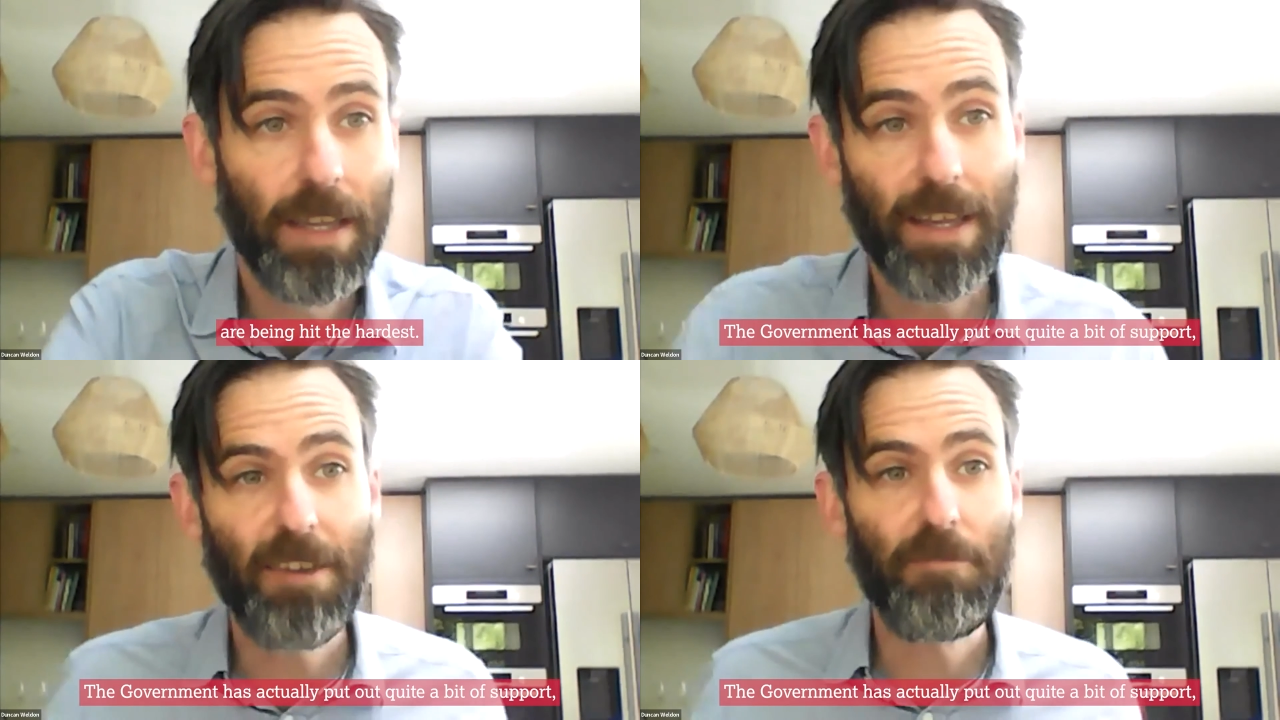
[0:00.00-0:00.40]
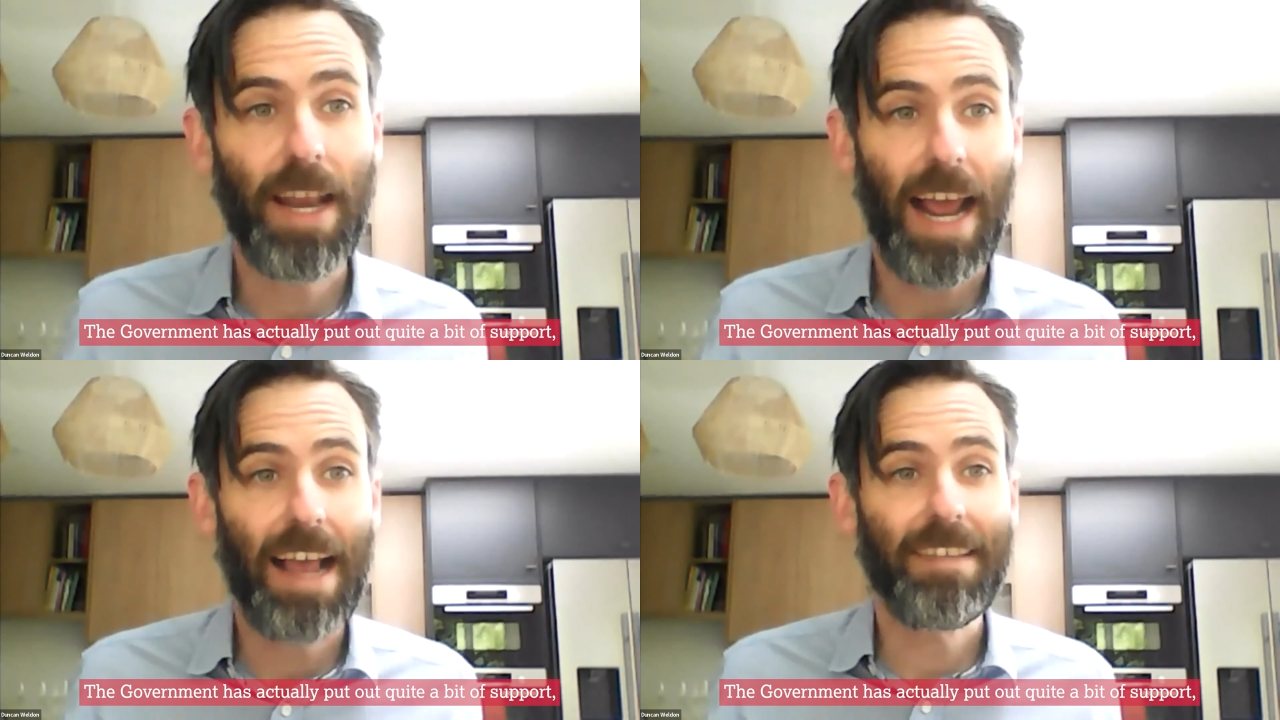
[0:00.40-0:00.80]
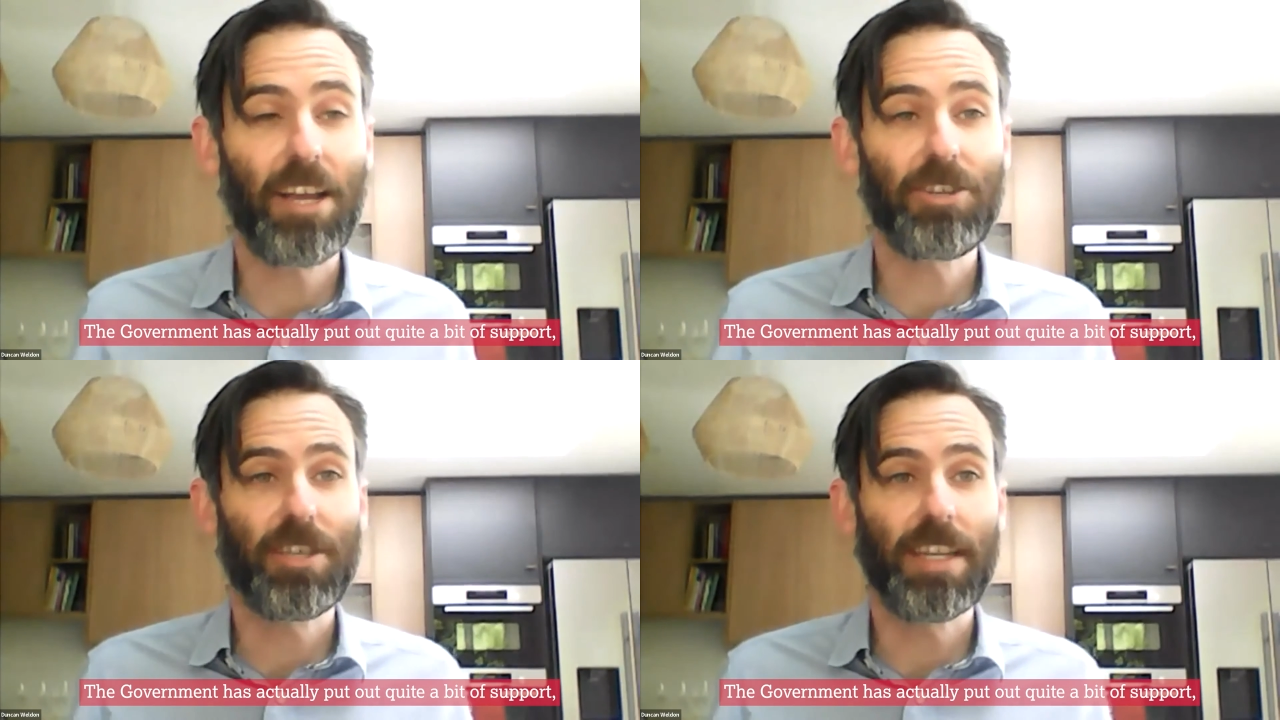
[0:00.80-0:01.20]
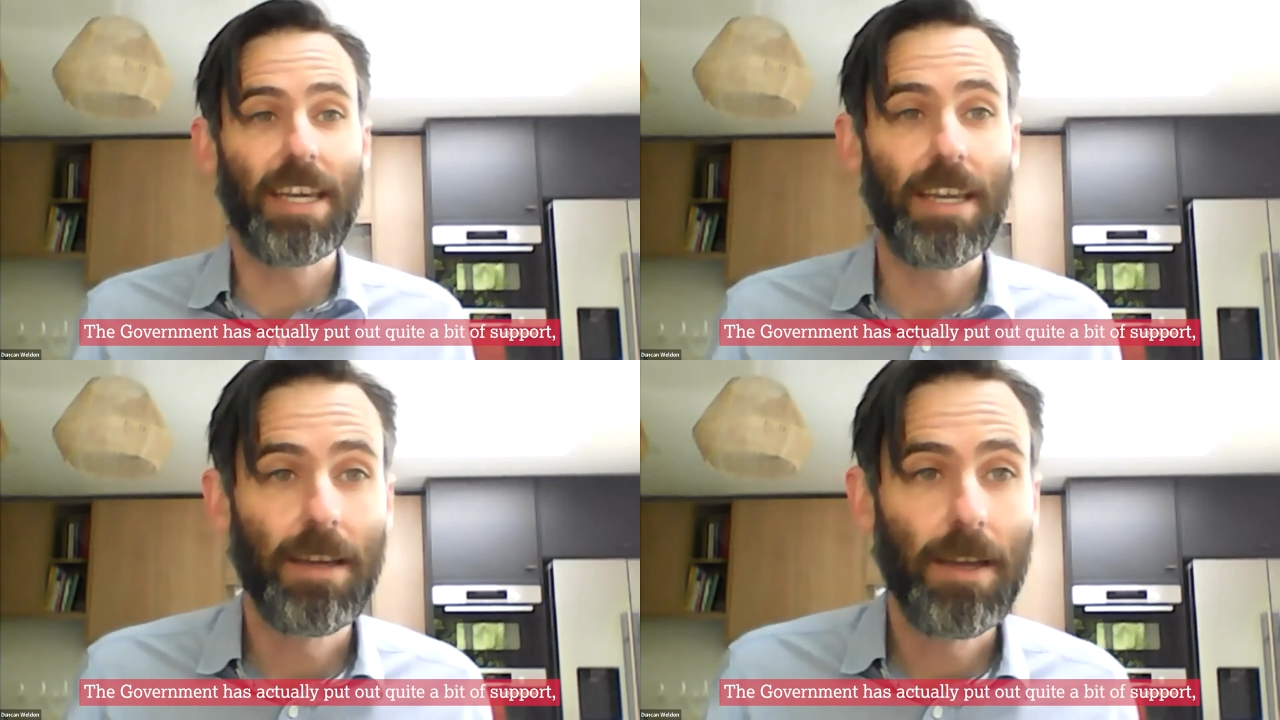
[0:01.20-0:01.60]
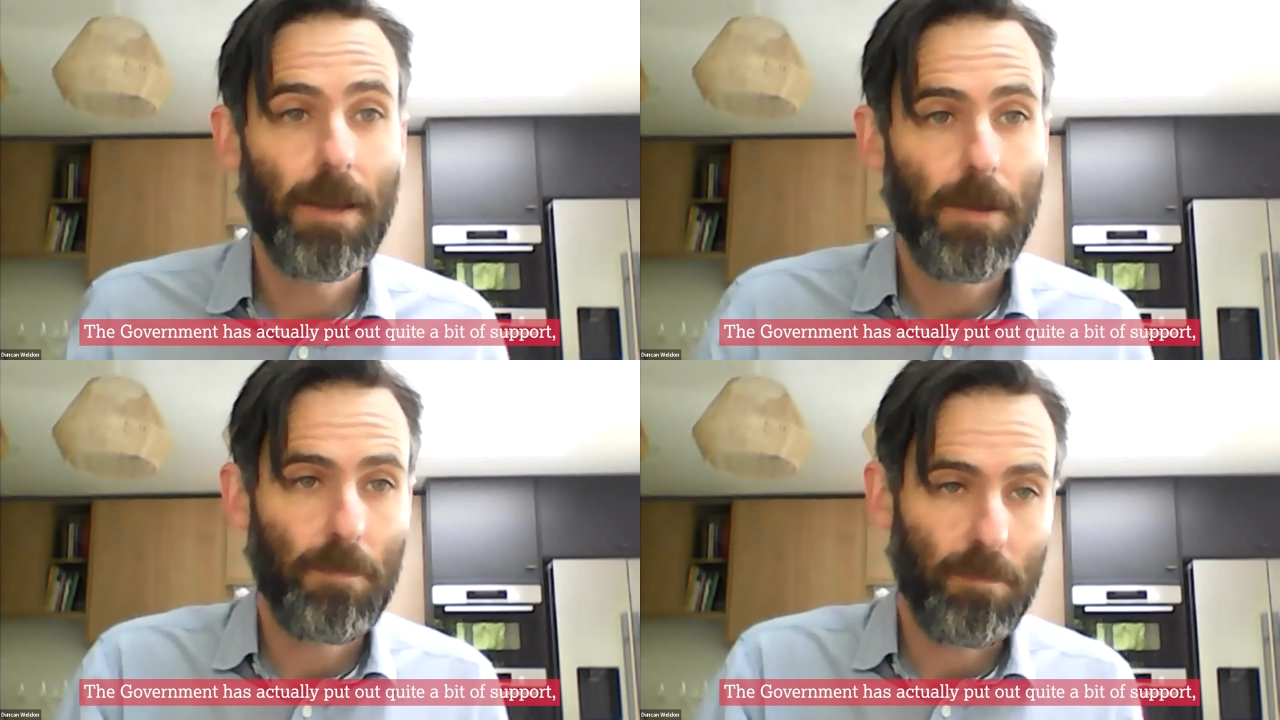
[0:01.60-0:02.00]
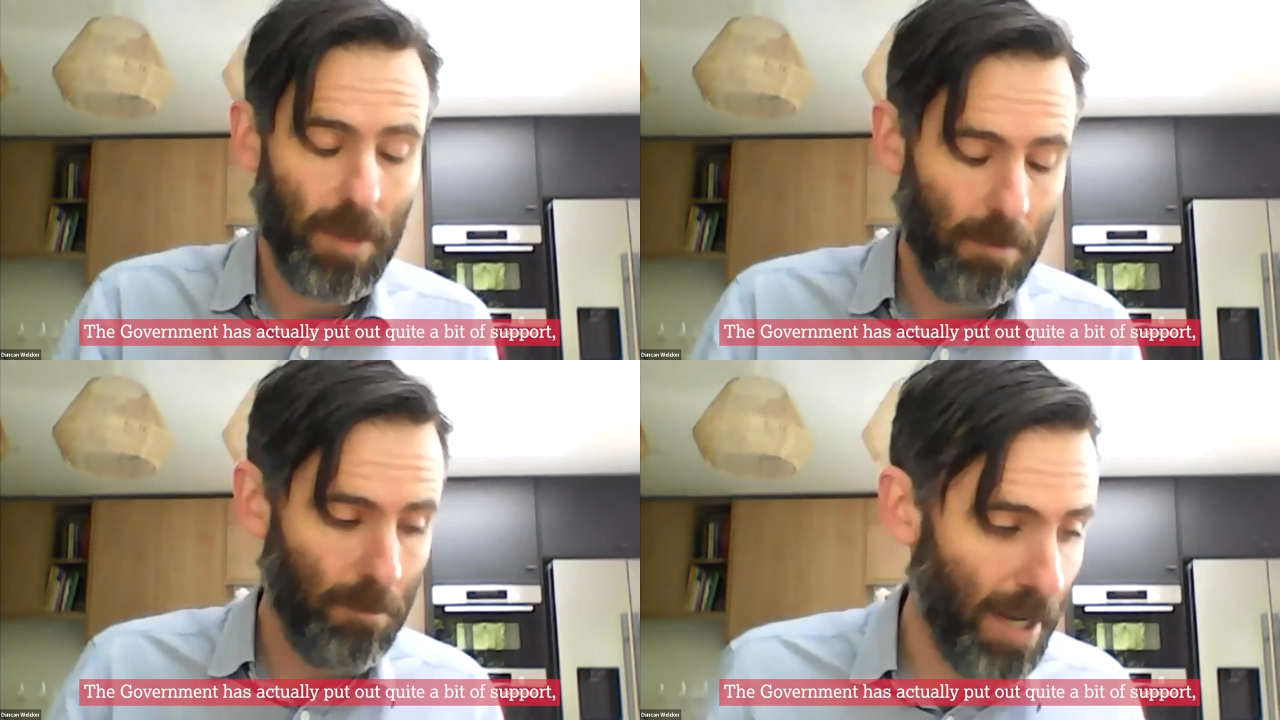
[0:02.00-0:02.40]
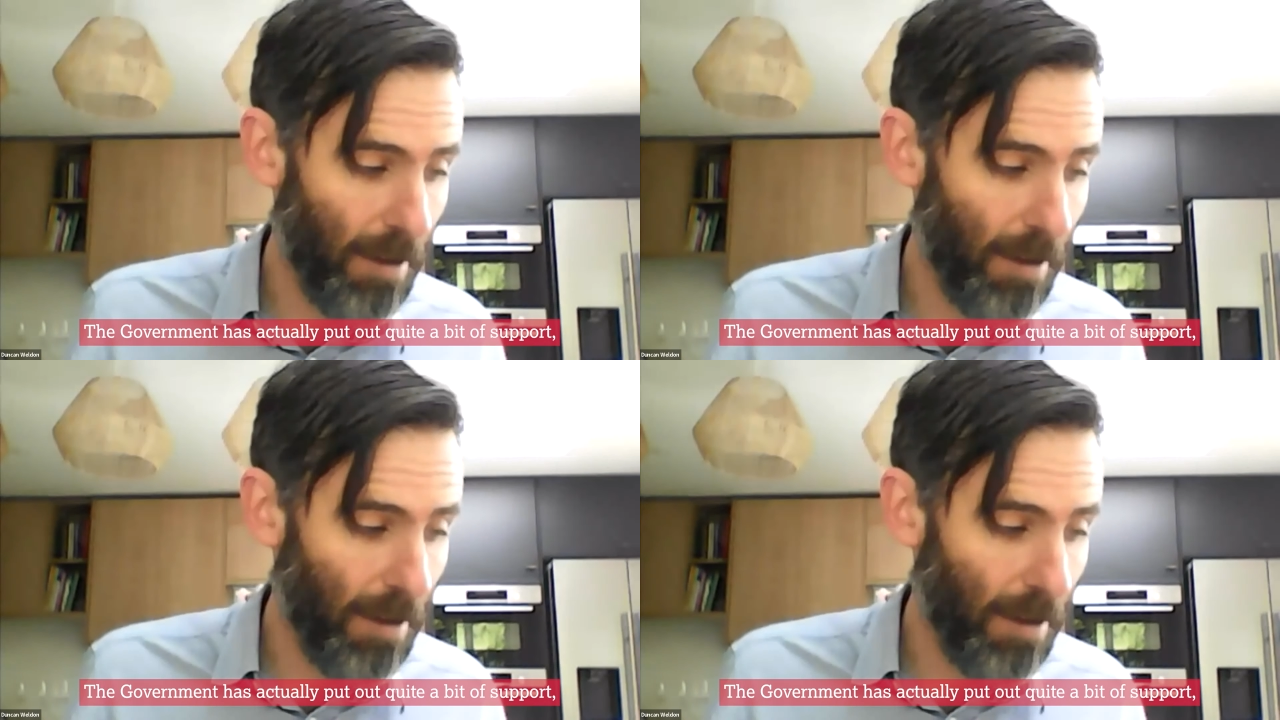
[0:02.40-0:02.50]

The government has actually put